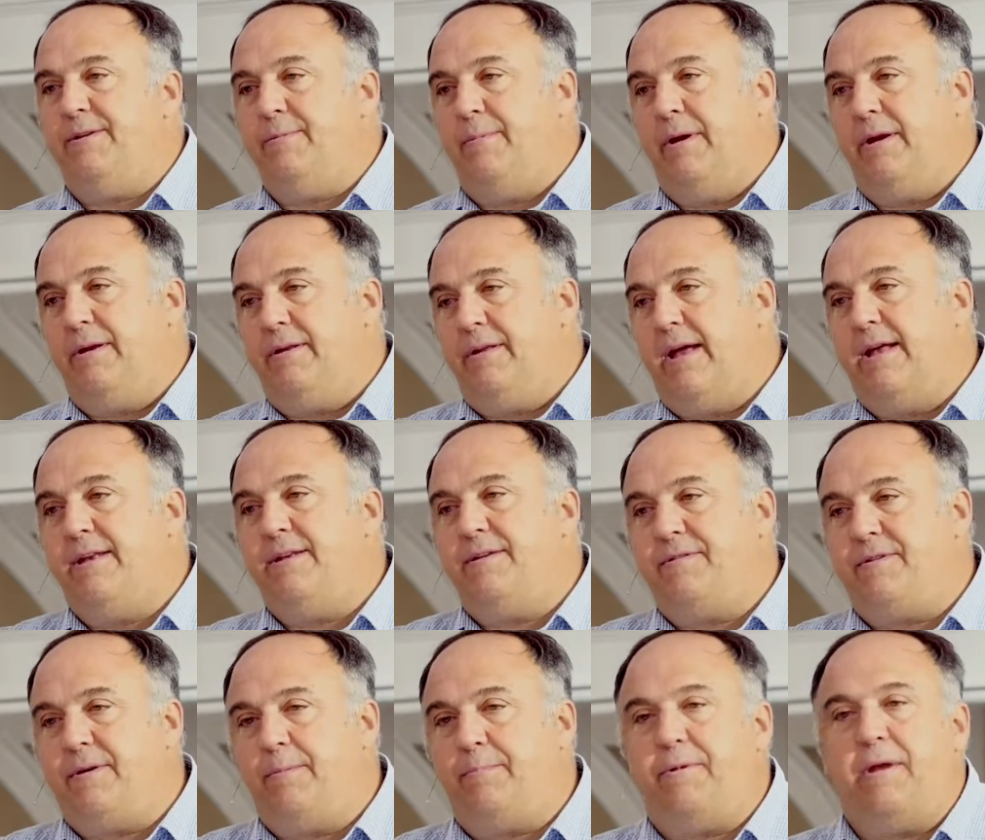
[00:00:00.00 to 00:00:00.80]
About end
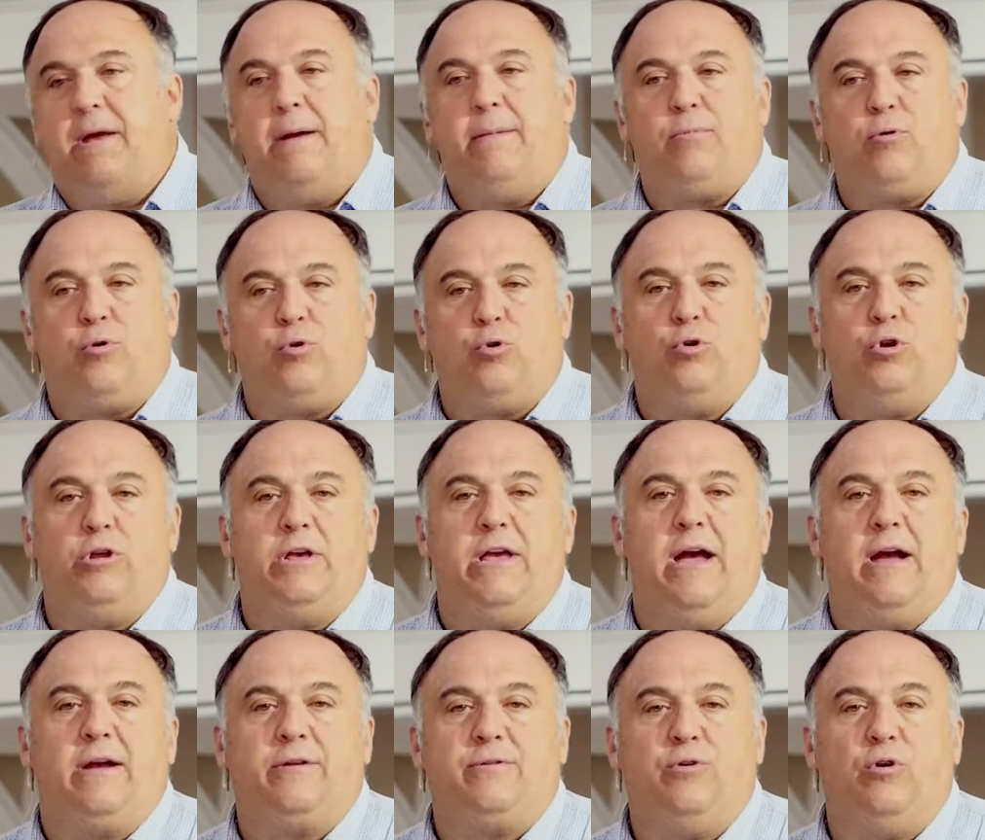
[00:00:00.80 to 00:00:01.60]
of September,
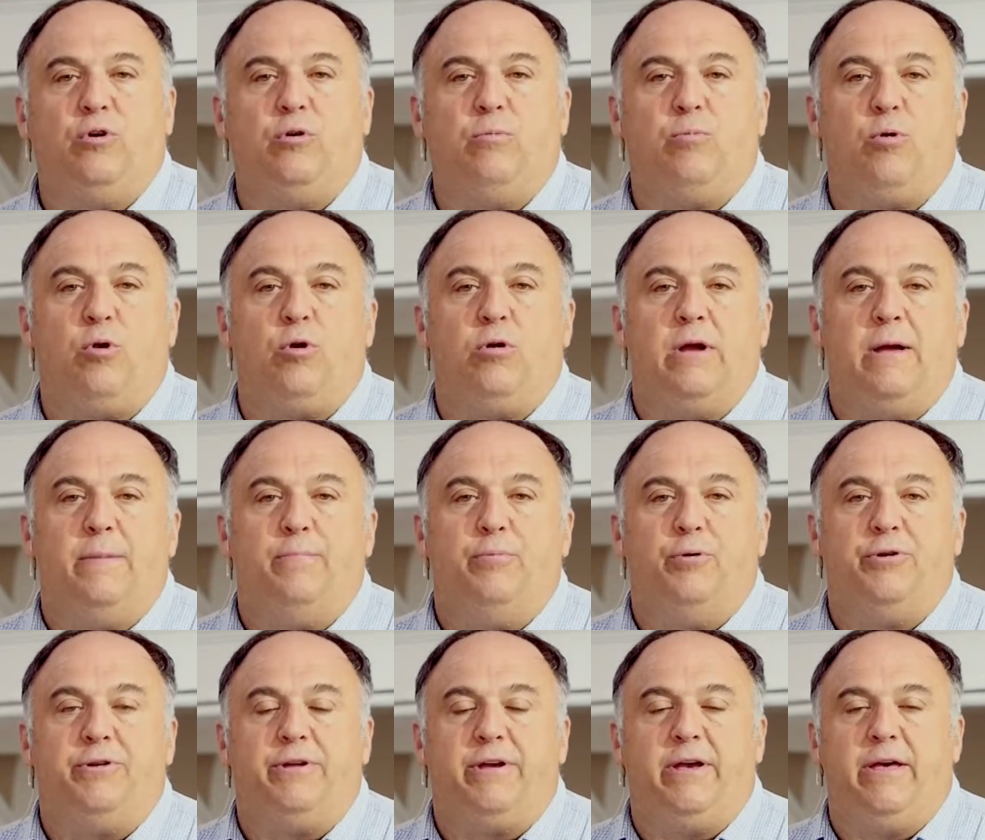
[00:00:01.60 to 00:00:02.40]
early October, I
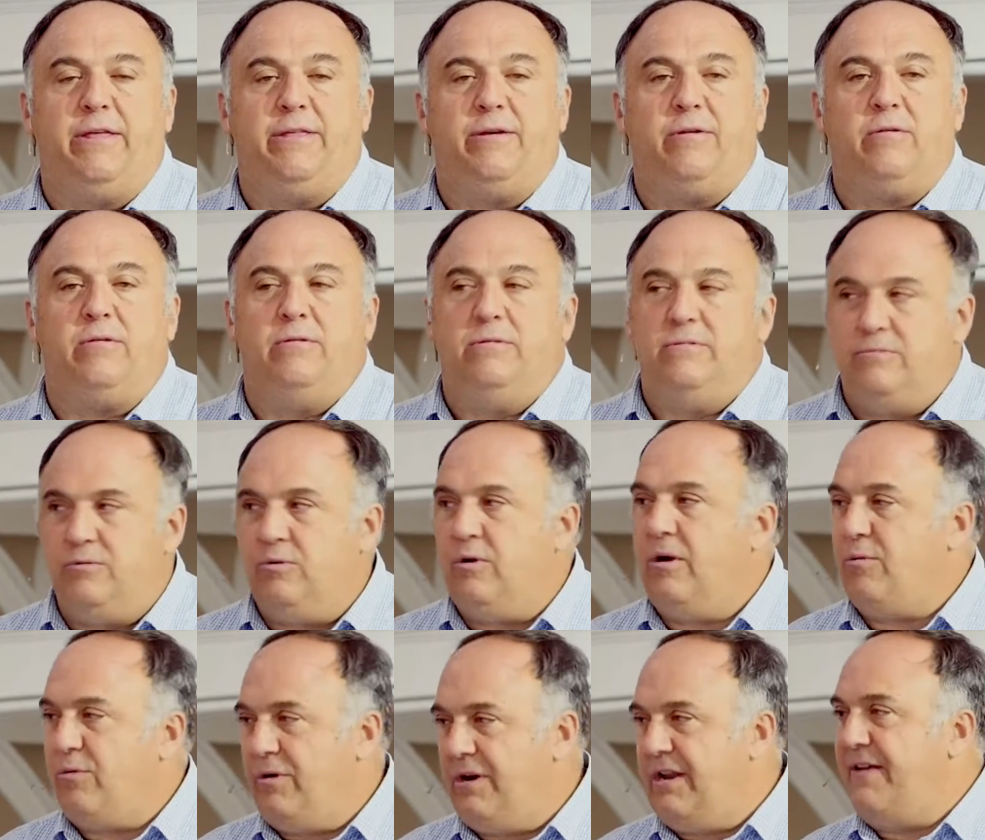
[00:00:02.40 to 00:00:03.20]

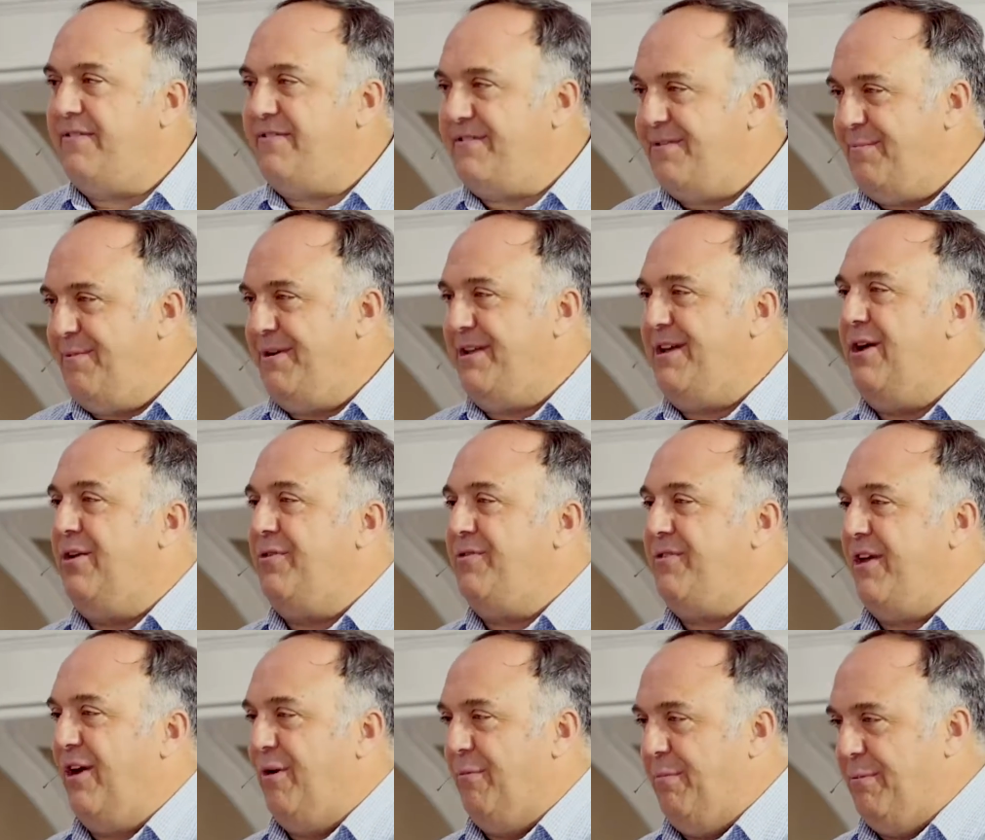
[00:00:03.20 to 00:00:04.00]
really have somebody
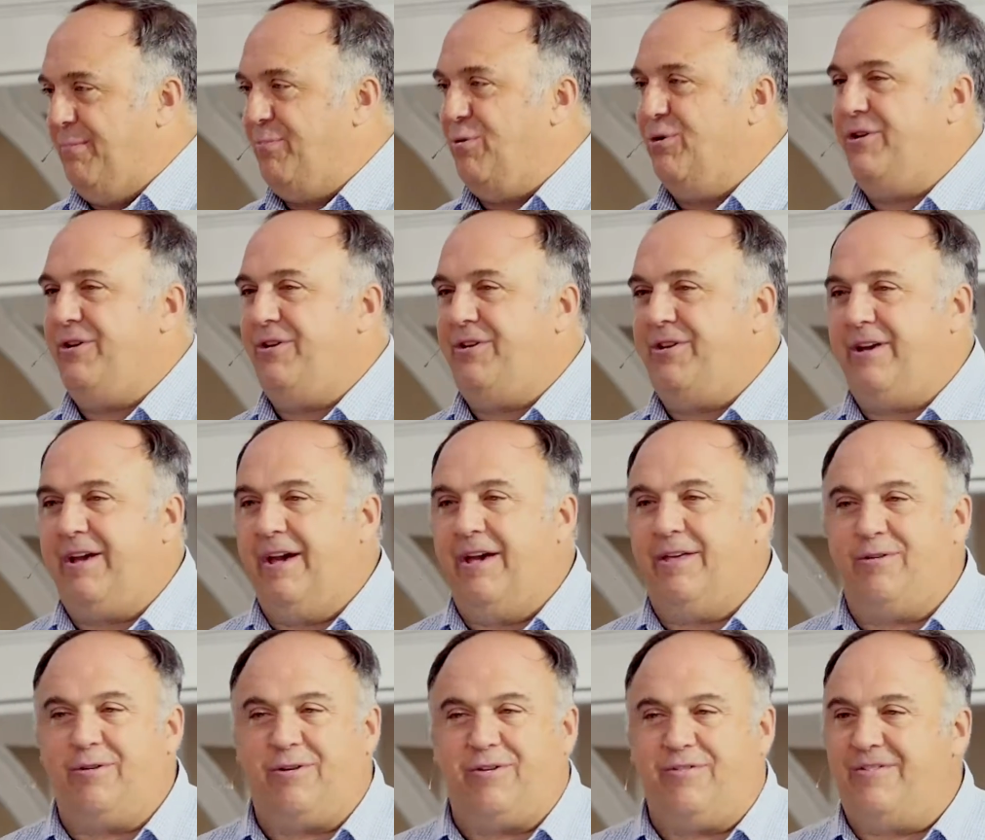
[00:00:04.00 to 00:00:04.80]
else help me put it
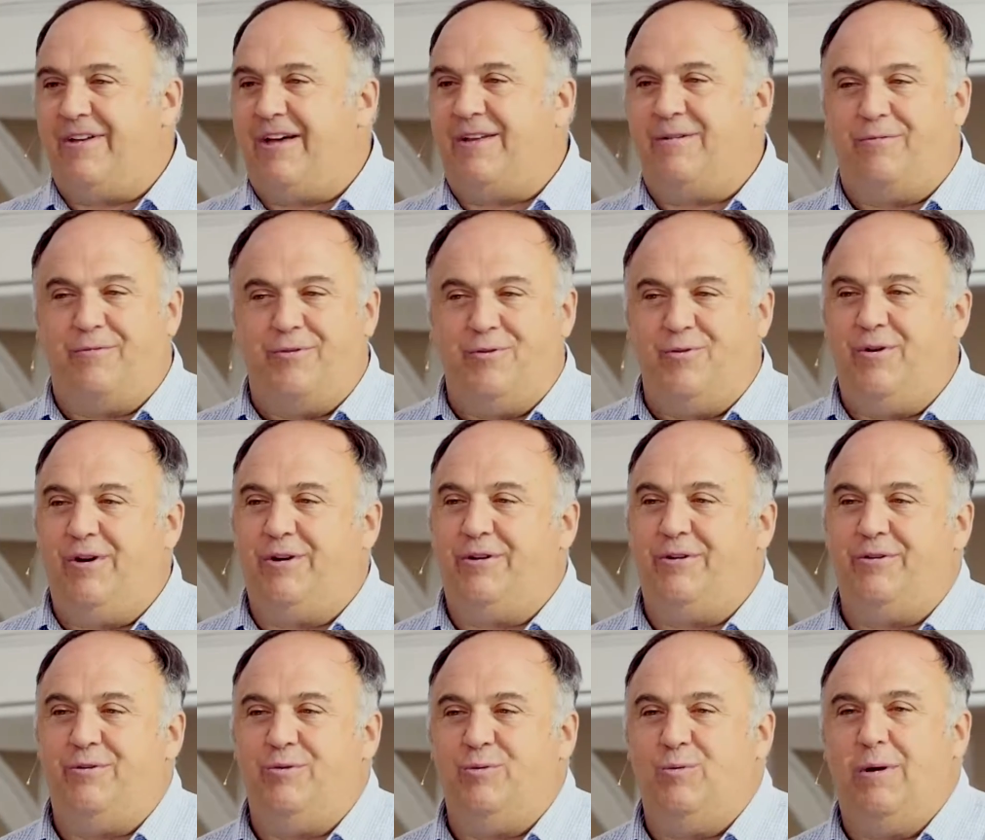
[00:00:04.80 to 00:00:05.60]
together because I don't know how
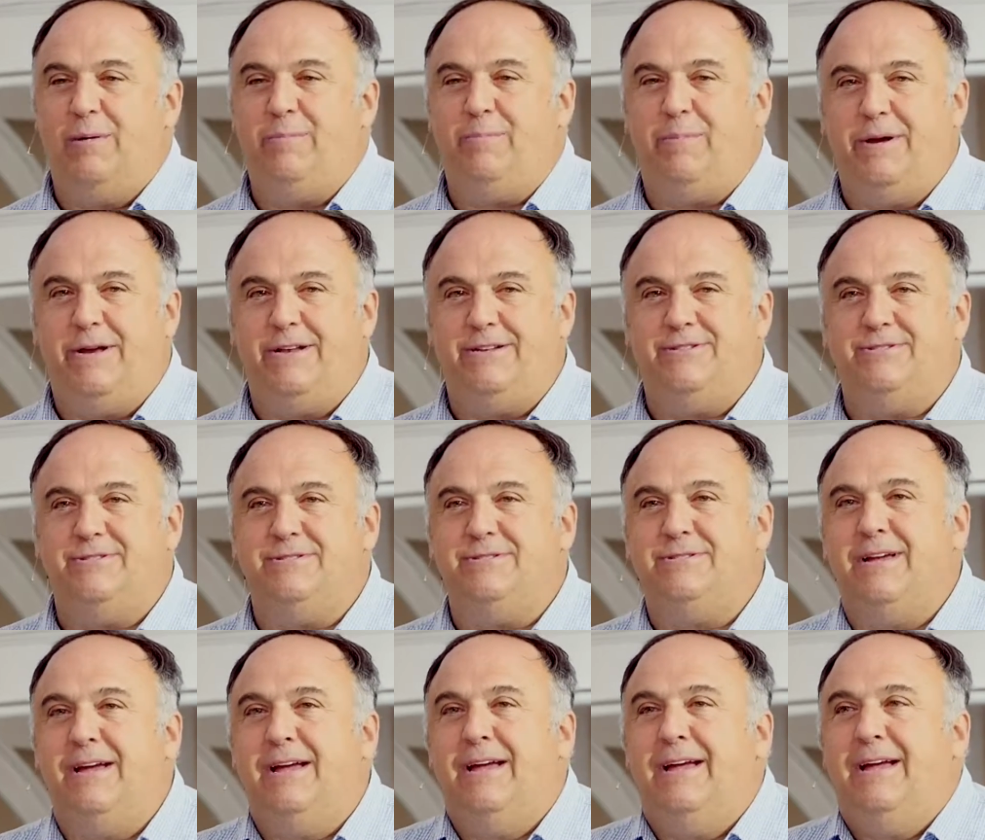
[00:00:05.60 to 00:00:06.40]
to do web pages.